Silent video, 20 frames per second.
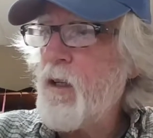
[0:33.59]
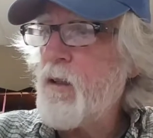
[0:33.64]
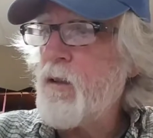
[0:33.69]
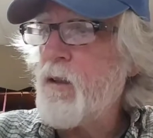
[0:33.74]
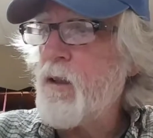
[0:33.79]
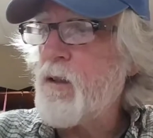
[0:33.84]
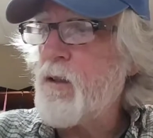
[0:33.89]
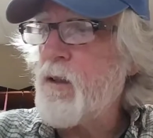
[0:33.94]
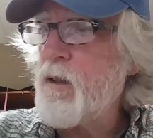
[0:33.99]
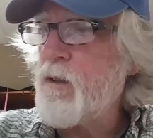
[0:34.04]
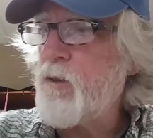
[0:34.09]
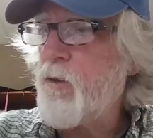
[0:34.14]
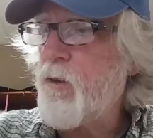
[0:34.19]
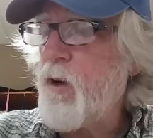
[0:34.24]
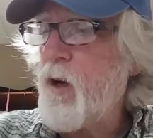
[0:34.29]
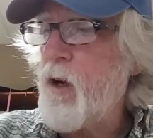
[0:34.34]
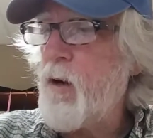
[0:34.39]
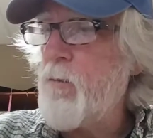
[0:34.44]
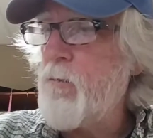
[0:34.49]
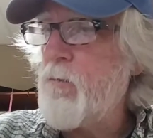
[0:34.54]
this is
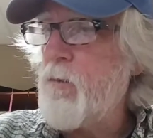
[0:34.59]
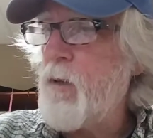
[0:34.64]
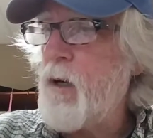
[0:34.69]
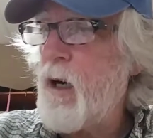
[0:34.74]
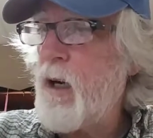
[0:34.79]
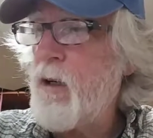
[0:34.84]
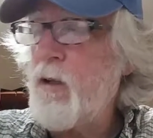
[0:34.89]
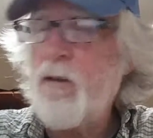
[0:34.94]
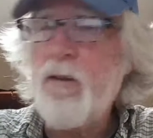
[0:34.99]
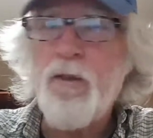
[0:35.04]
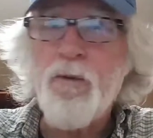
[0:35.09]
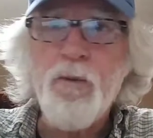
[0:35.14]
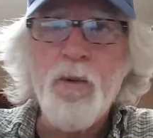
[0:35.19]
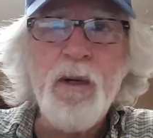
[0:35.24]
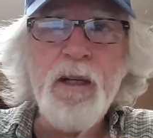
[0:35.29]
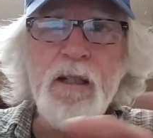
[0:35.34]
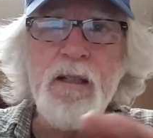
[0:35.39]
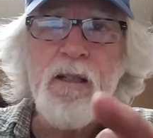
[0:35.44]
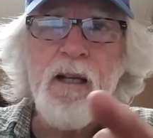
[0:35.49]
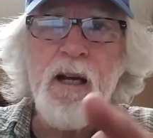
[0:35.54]
from uh,
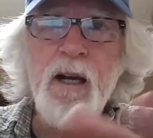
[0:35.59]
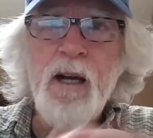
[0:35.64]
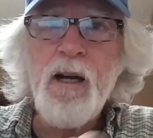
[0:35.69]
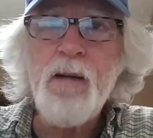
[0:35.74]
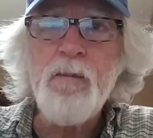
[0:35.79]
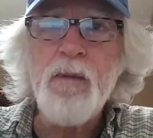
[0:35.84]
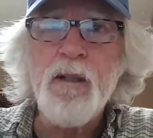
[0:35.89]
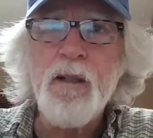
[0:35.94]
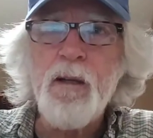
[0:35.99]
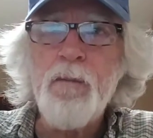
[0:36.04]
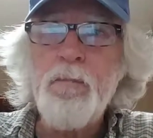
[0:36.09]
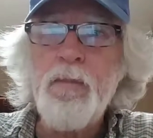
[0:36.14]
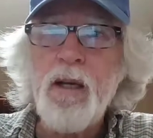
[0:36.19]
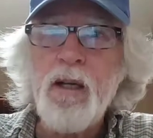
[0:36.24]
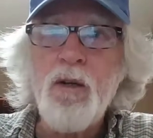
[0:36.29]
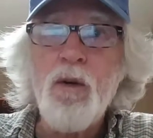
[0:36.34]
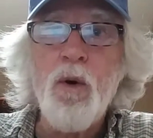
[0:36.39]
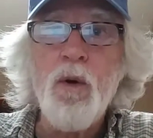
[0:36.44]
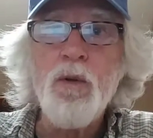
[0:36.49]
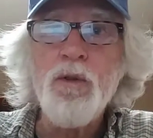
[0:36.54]
three-time
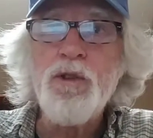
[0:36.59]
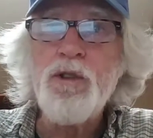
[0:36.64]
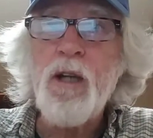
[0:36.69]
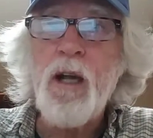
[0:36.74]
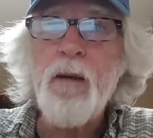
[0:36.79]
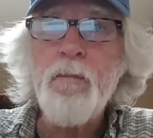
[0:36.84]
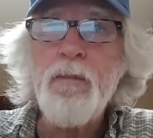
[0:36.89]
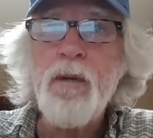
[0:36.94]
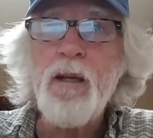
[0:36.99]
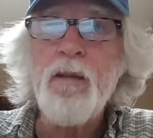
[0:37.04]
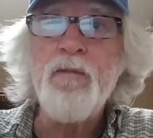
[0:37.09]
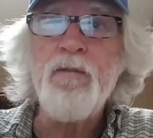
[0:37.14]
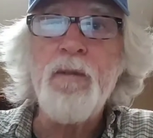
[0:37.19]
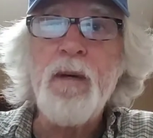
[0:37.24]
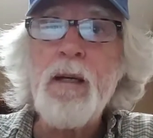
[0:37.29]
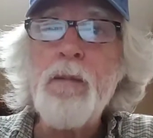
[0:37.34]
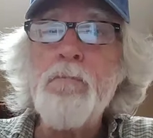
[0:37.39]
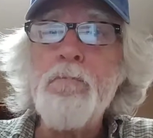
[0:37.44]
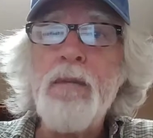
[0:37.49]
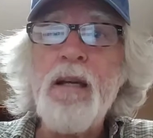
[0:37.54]
Olympic gold champion
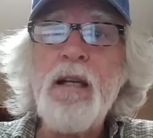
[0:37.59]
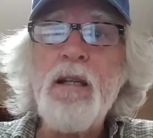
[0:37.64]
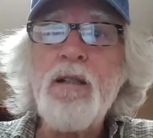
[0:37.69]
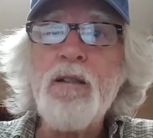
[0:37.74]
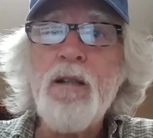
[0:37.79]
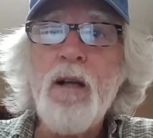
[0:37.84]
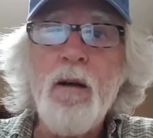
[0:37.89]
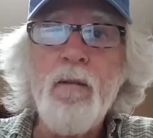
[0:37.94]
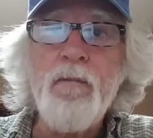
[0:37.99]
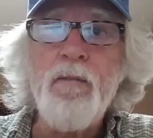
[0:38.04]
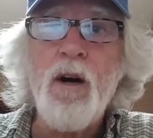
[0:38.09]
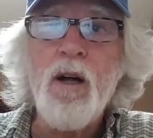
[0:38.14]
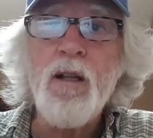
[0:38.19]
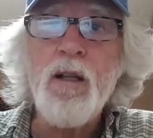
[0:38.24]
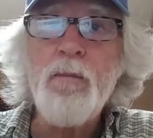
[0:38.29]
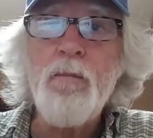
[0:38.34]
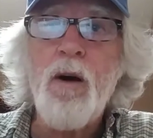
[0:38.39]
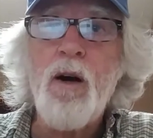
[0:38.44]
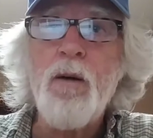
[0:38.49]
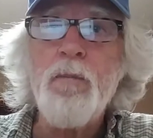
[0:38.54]
beach
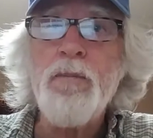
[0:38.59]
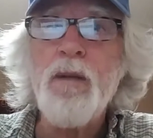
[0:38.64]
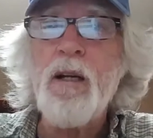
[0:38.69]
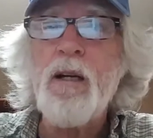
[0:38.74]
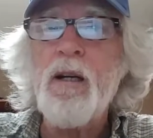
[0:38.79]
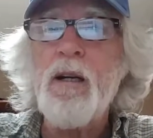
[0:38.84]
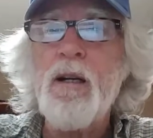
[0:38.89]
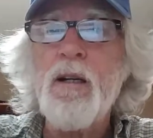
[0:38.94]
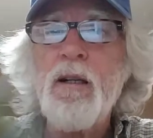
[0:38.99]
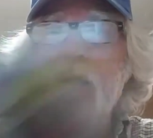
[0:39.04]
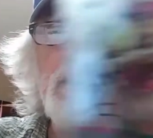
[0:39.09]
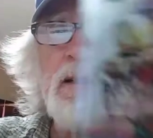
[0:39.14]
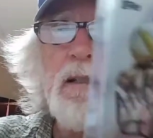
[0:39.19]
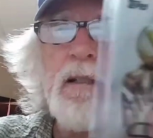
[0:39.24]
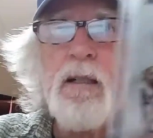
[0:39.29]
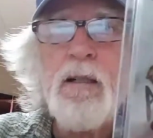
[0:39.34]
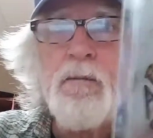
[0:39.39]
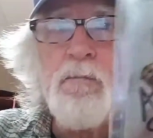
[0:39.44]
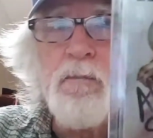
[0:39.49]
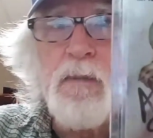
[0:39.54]
volleyball player
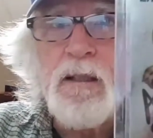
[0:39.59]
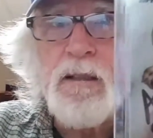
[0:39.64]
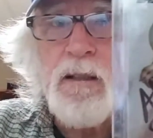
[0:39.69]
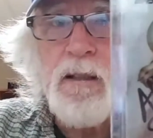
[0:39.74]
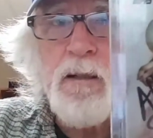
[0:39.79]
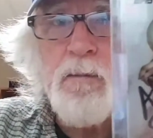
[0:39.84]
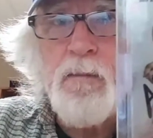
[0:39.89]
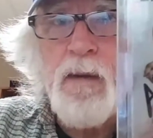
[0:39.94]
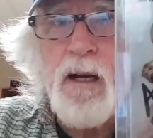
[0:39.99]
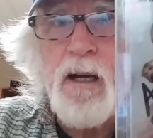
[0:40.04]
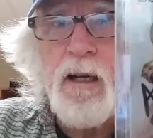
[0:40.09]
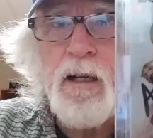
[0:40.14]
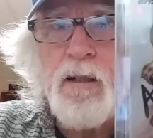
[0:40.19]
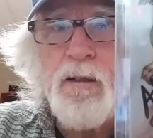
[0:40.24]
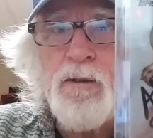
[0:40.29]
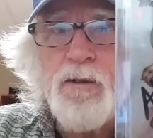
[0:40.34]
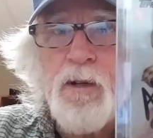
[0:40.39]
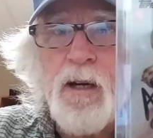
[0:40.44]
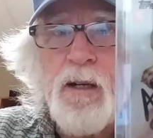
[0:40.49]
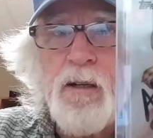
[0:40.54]
Misty
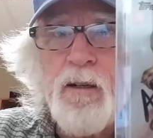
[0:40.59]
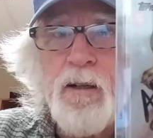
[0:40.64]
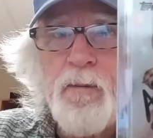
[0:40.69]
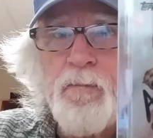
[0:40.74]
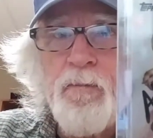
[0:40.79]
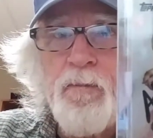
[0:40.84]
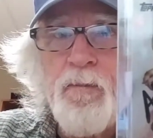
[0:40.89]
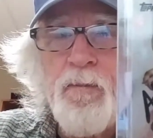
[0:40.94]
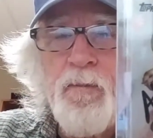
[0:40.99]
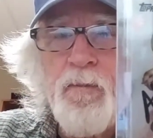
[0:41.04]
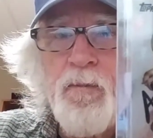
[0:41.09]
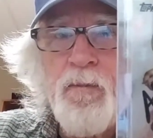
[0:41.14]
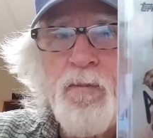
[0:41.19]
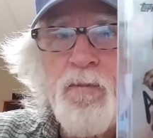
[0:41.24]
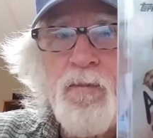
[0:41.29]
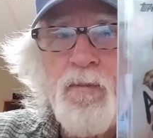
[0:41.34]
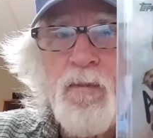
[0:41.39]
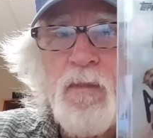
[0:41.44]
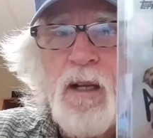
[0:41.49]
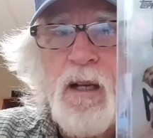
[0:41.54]
May-Treanor.
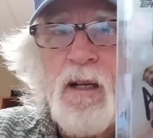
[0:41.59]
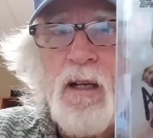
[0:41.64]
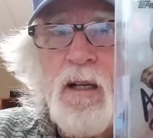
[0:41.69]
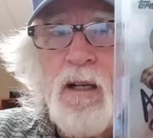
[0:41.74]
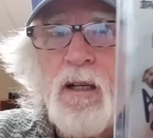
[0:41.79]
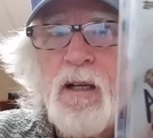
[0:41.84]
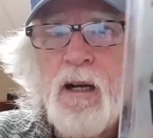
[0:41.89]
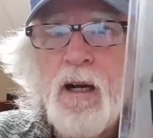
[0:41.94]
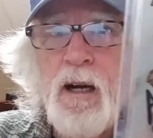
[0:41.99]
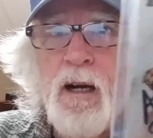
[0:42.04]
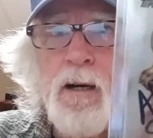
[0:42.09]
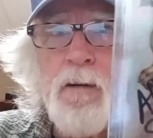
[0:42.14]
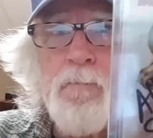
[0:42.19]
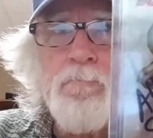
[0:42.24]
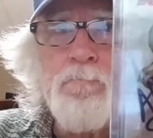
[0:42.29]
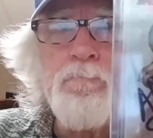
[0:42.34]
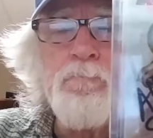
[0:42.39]
Uh,